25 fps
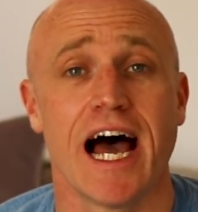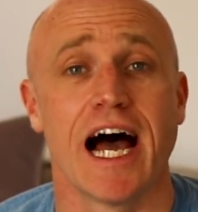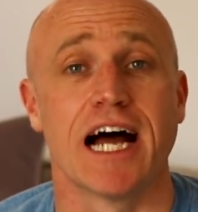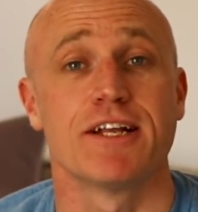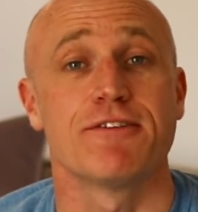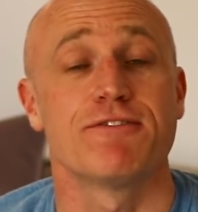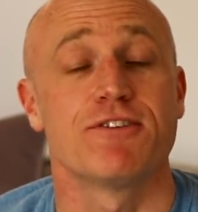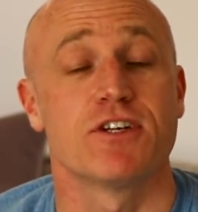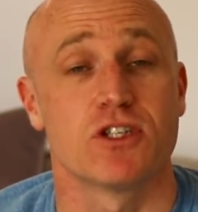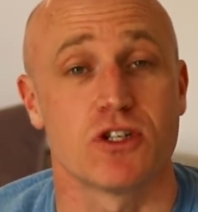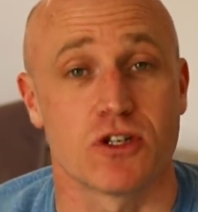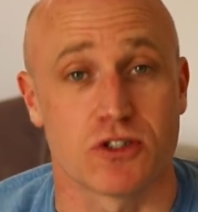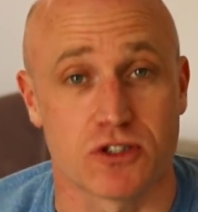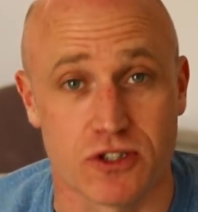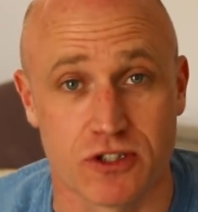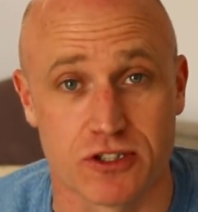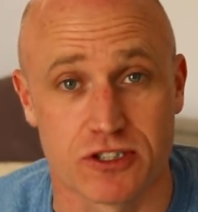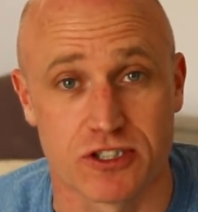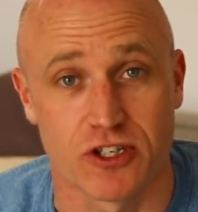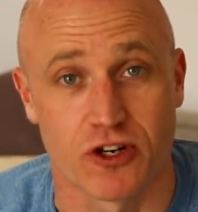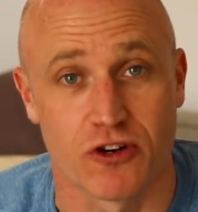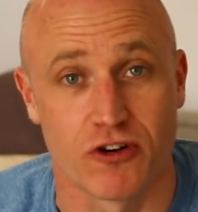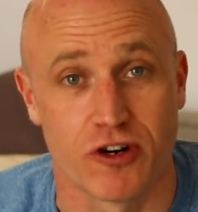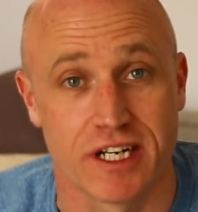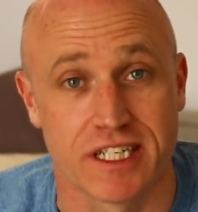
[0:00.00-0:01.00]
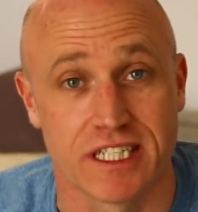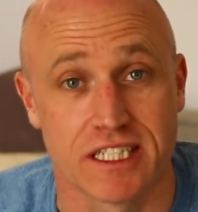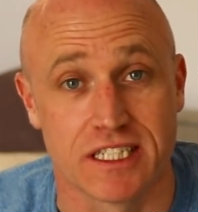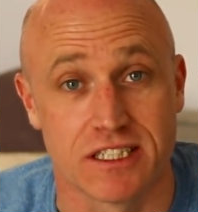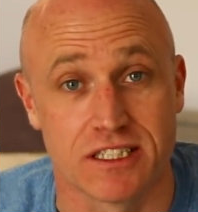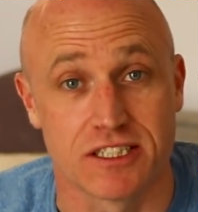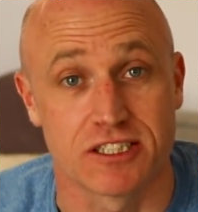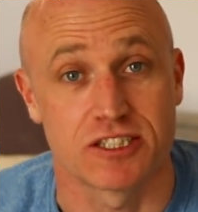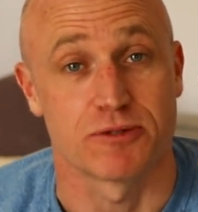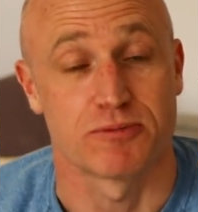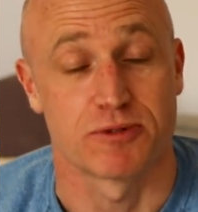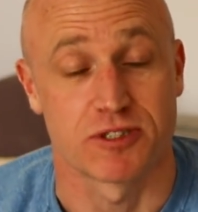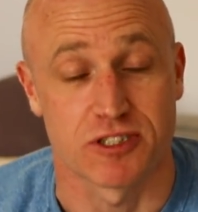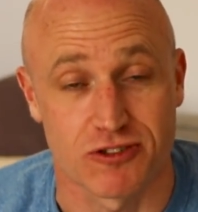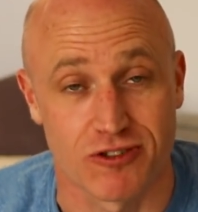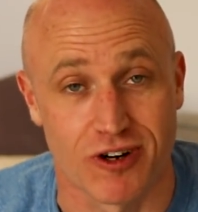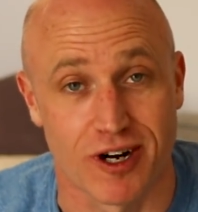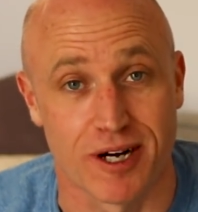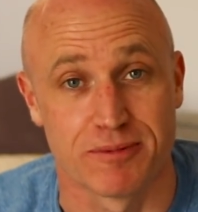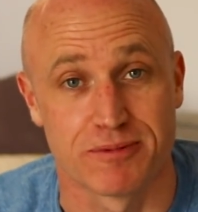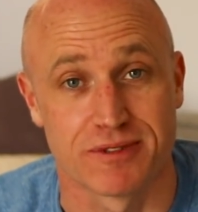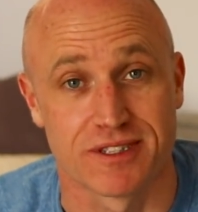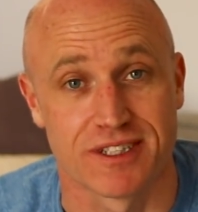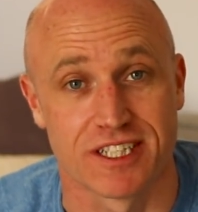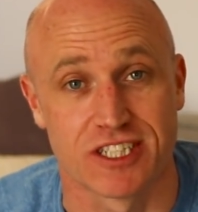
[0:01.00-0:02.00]
And if you're not doing so already,
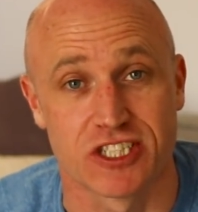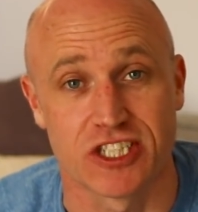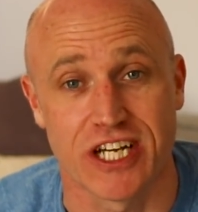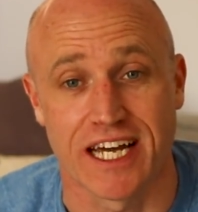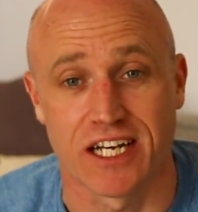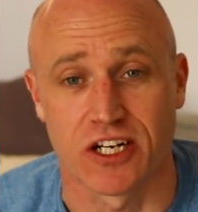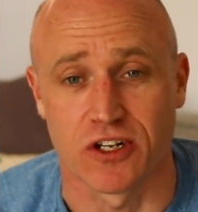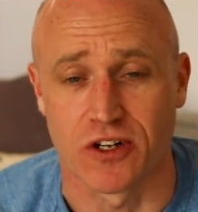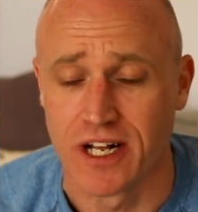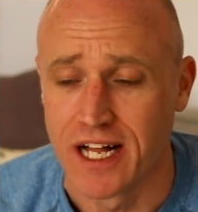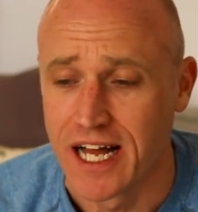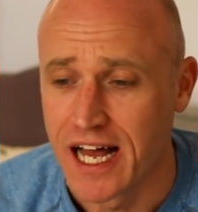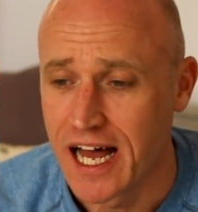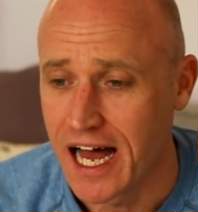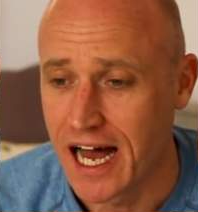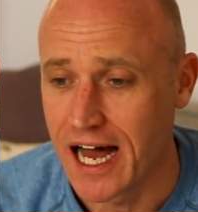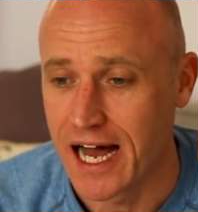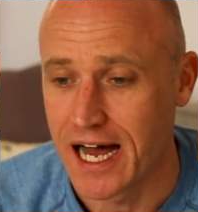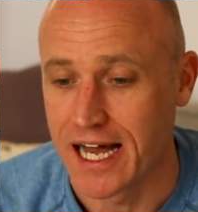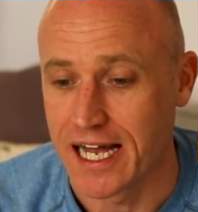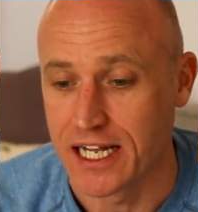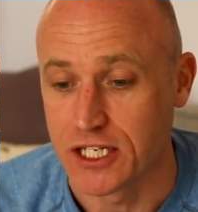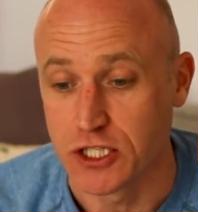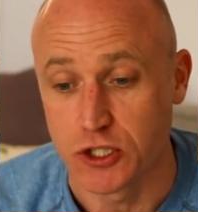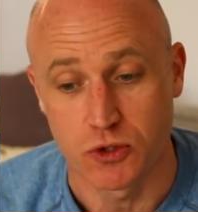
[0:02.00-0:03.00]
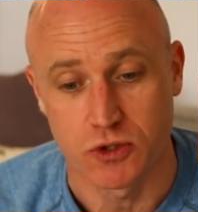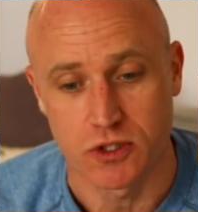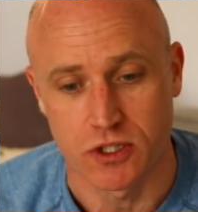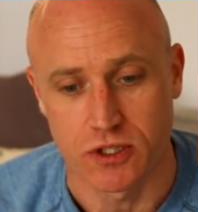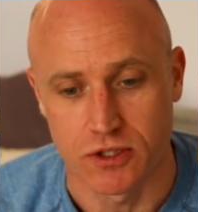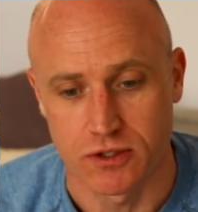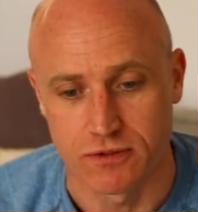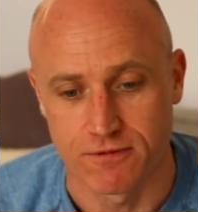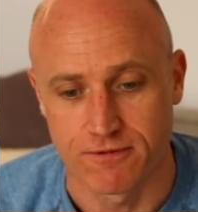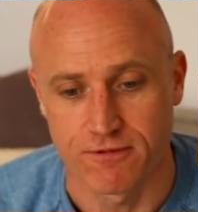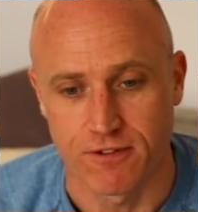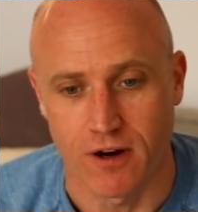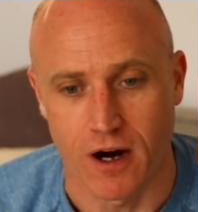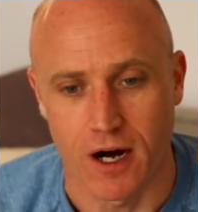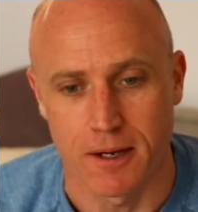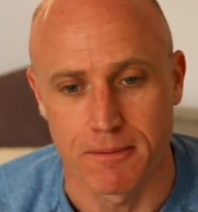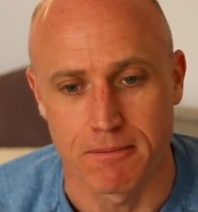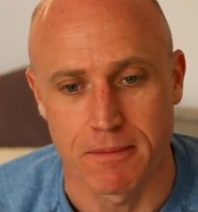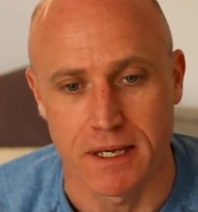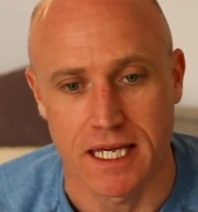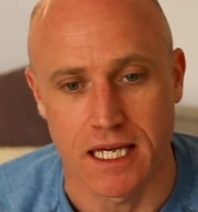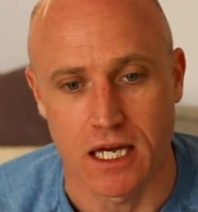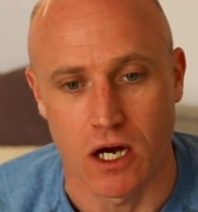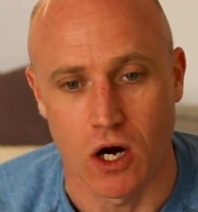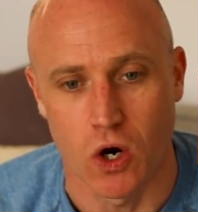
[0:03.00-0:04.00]
subscribe to the channel. And you can
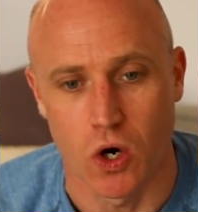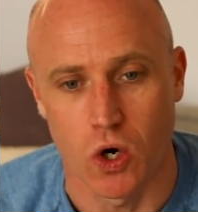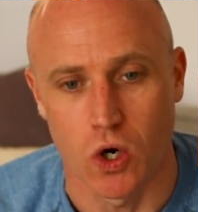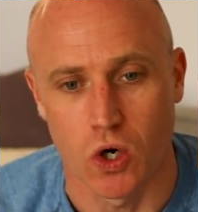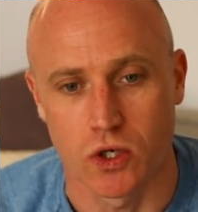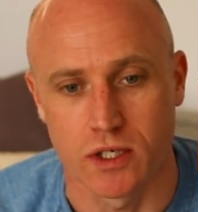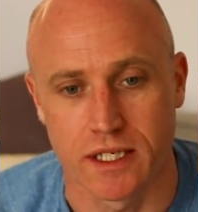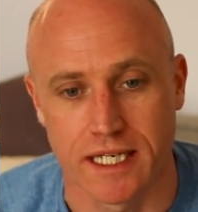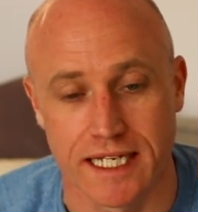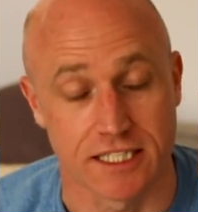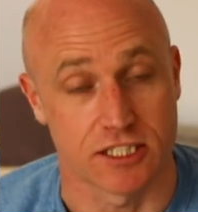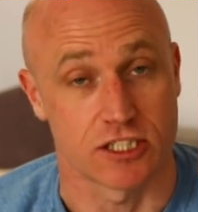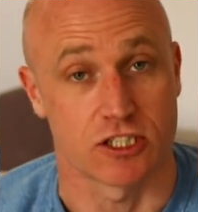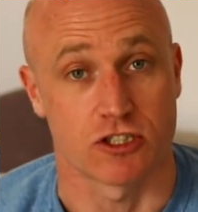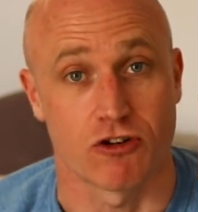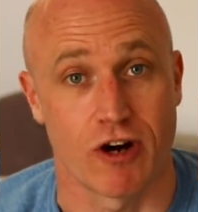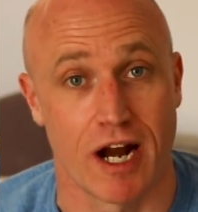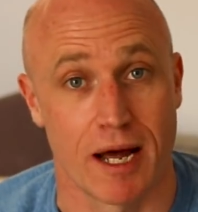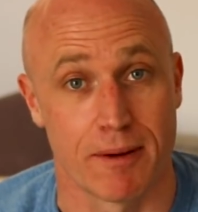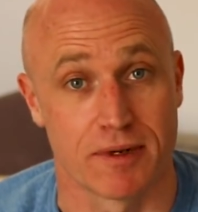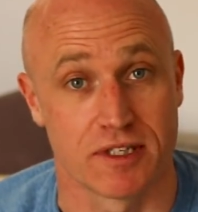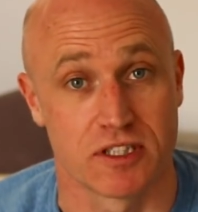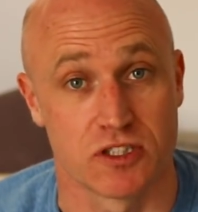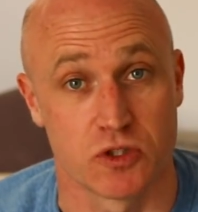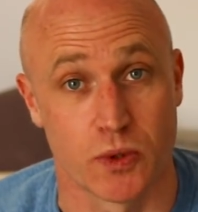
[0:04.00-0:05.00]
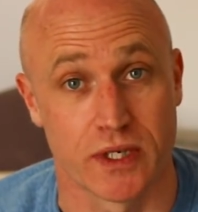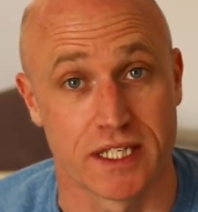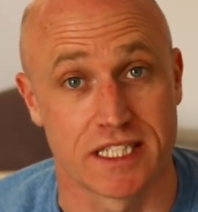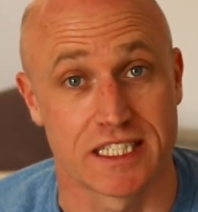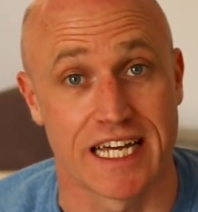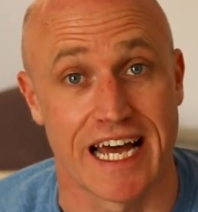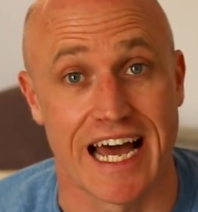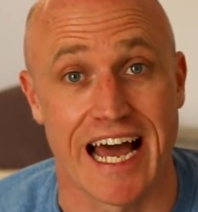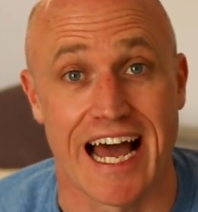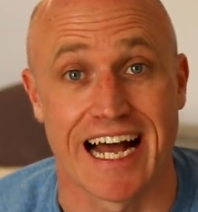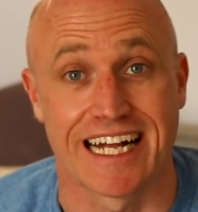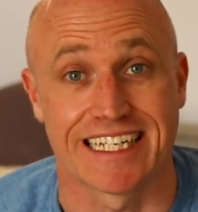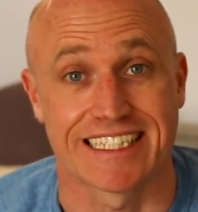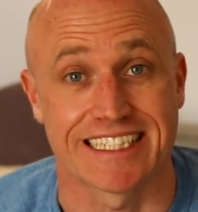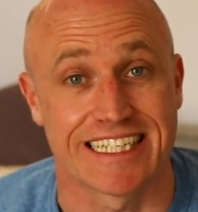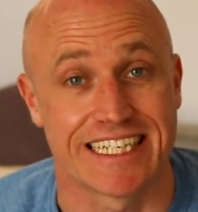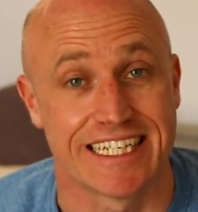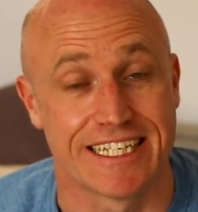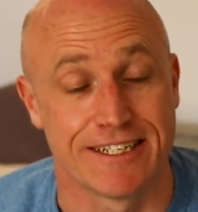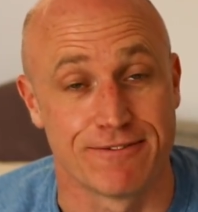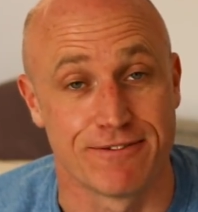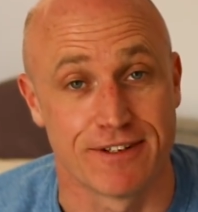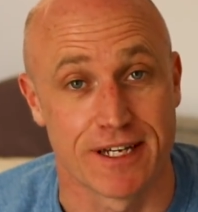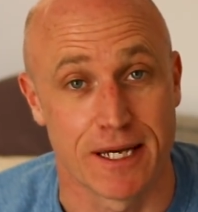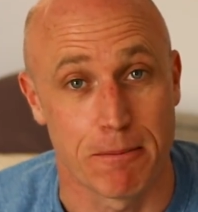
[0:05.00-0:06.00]
find me on Instagram and Twitter at
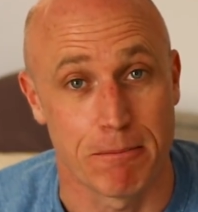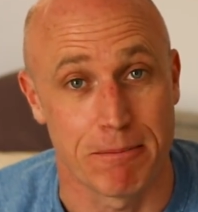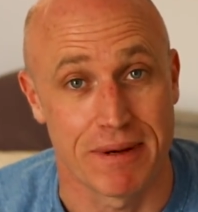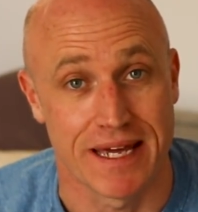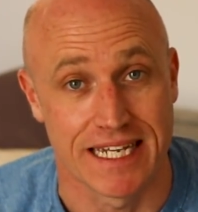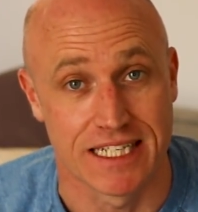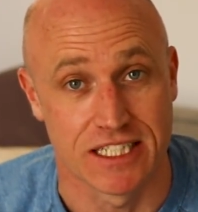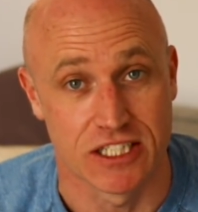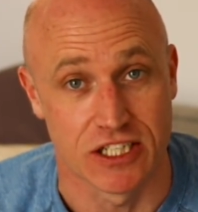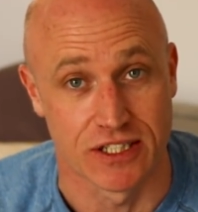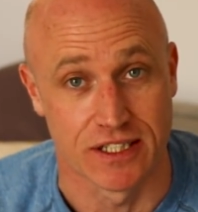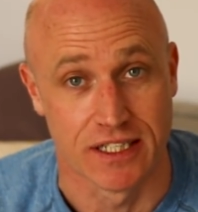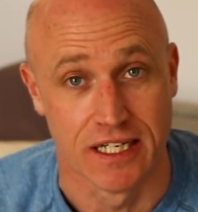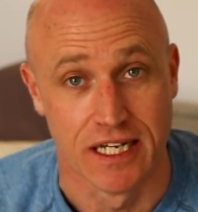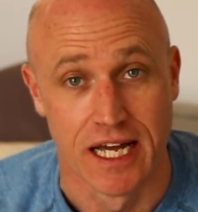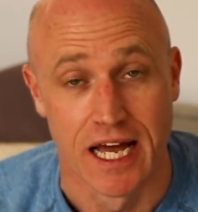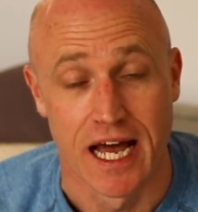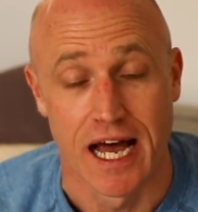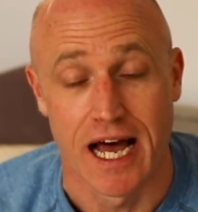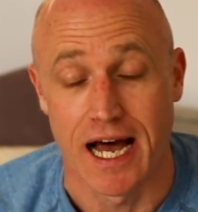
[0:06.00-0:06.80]
EV Opinion.